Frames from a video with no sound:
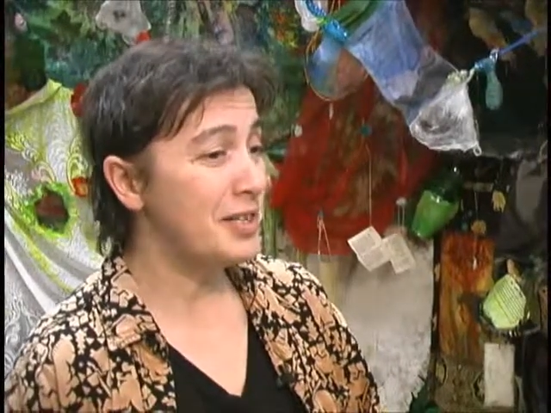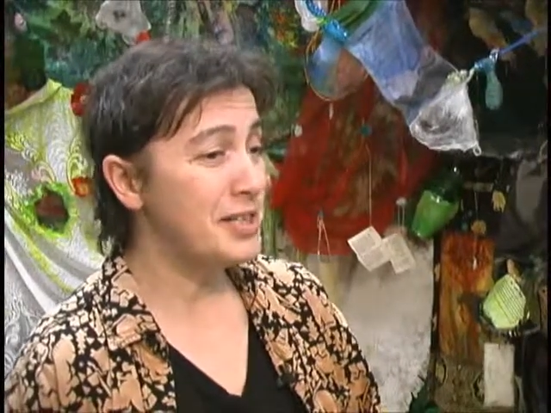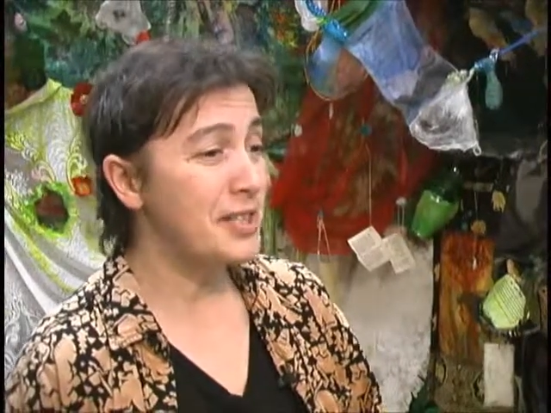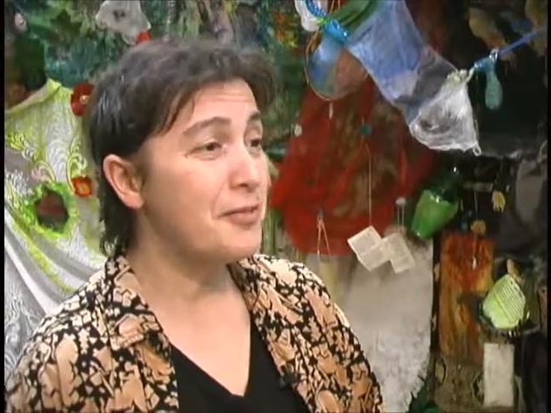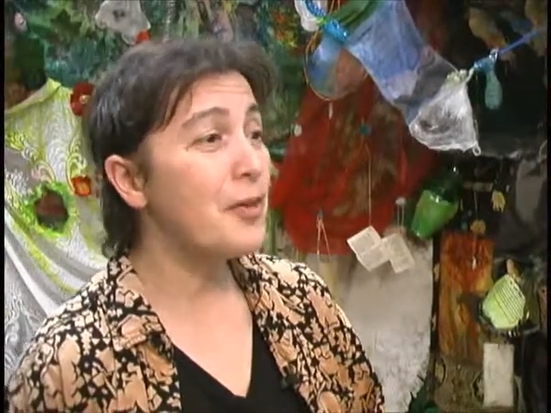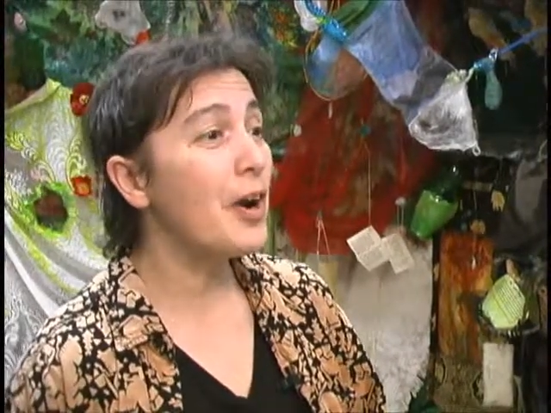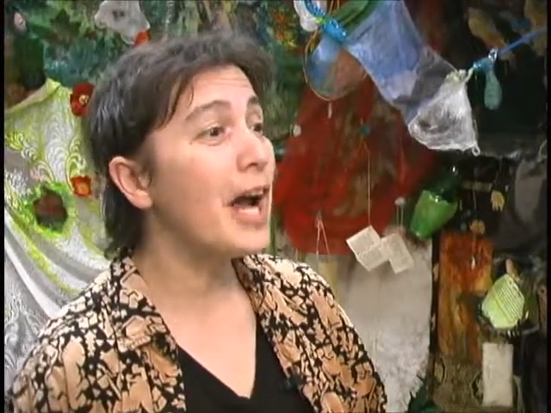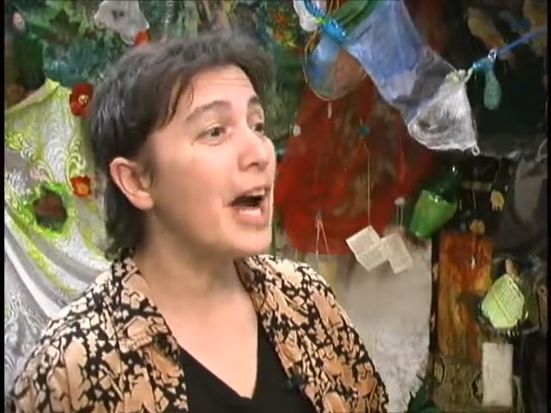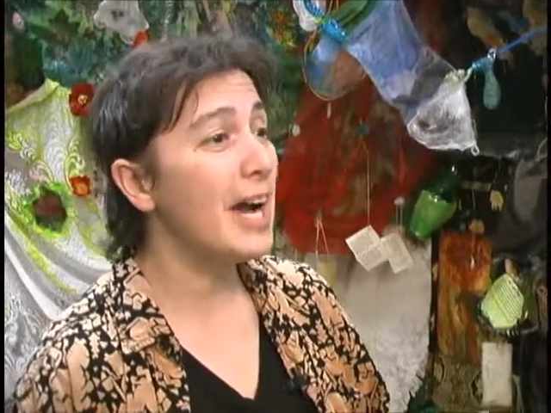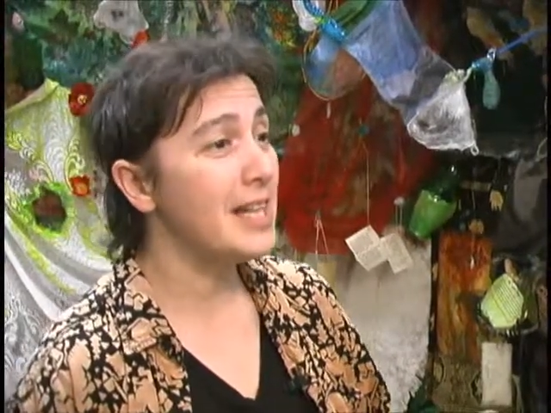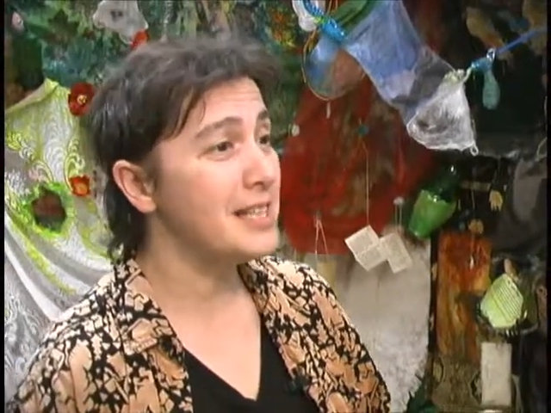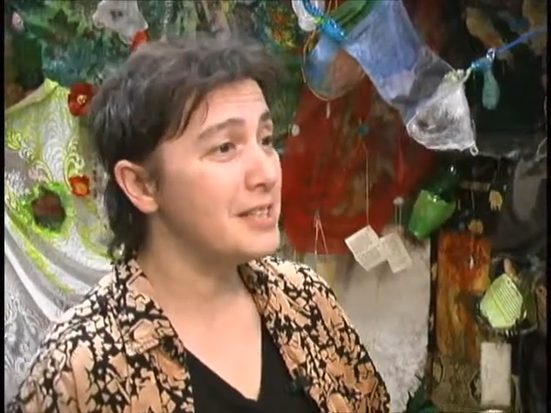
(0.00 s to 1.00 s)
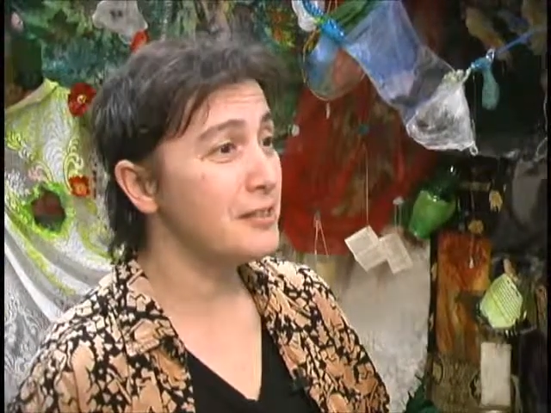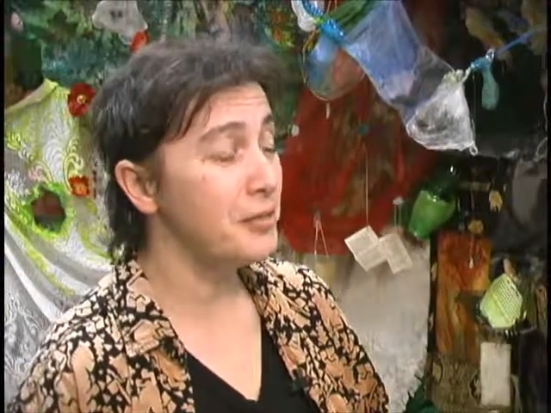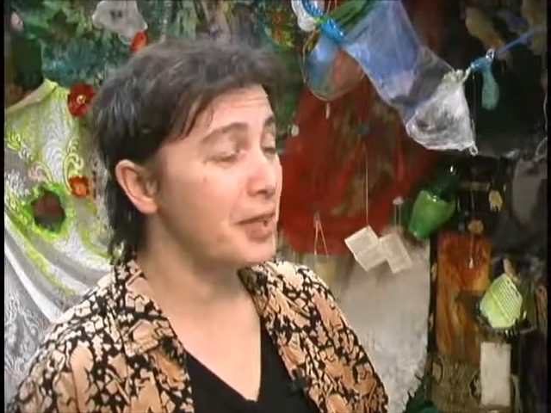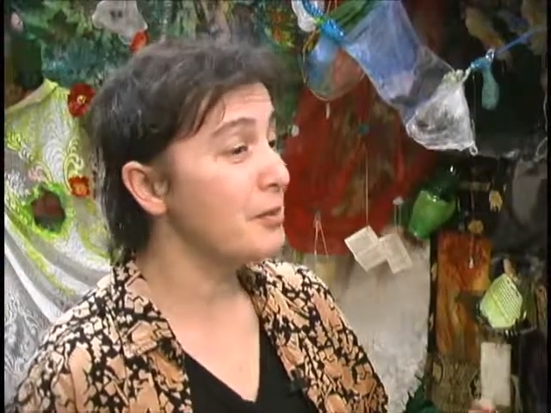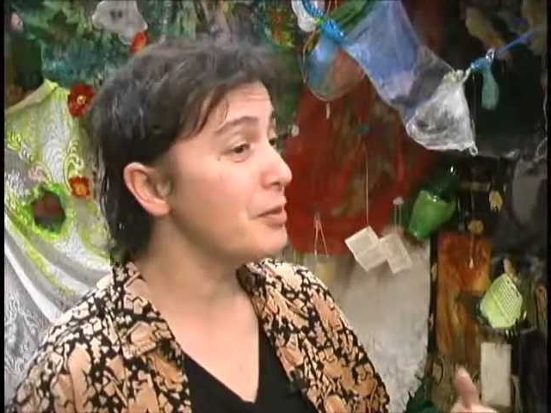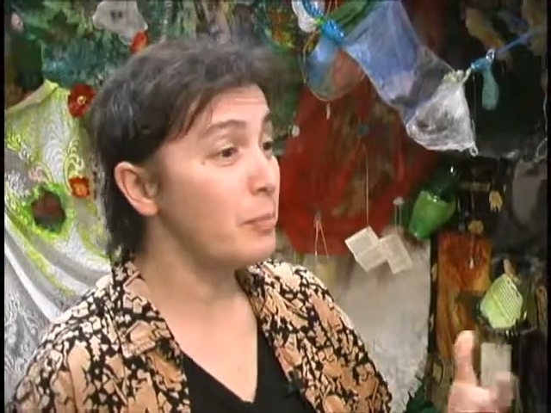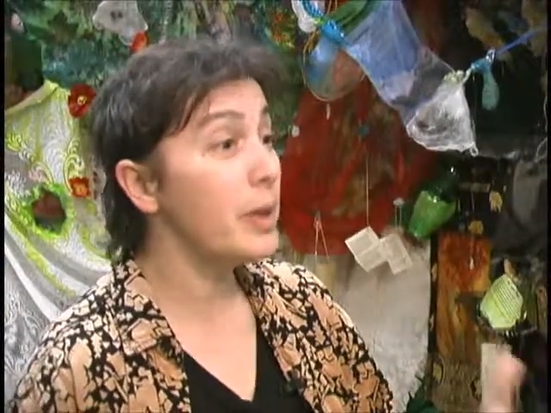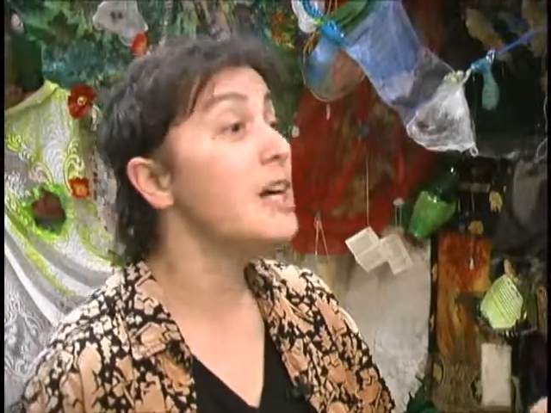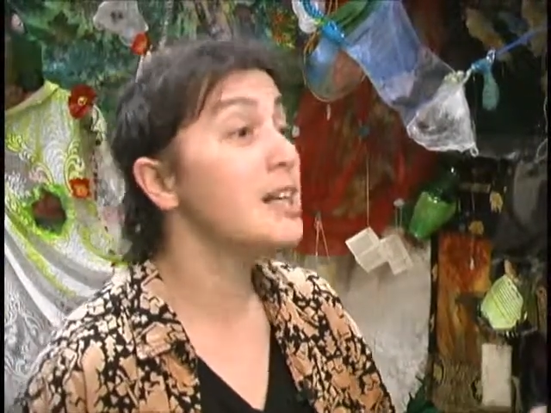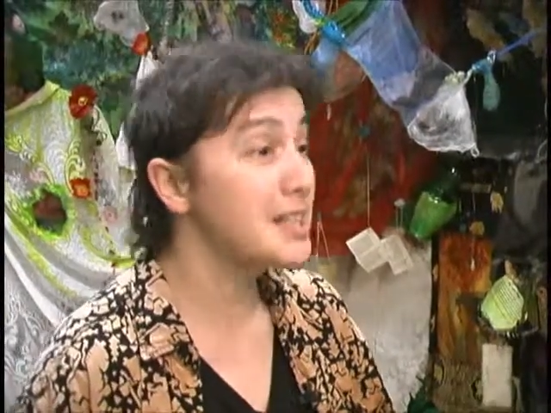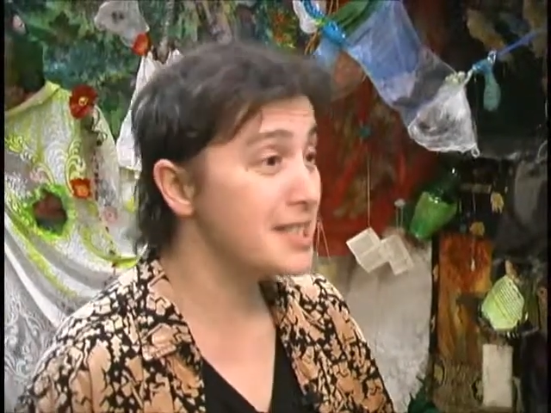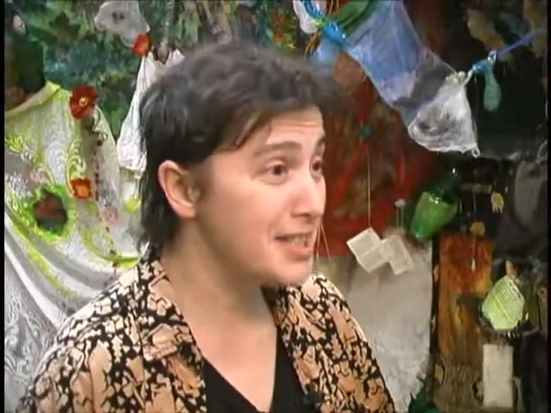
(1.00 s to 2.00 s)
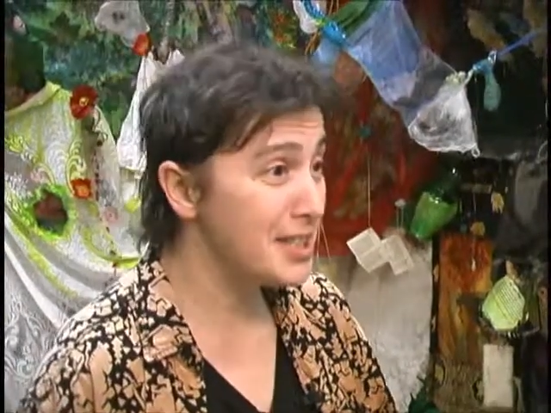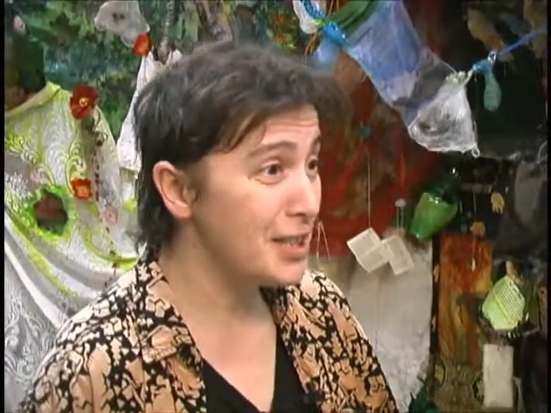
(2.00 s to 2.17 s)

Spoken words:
different kinds of even bugs.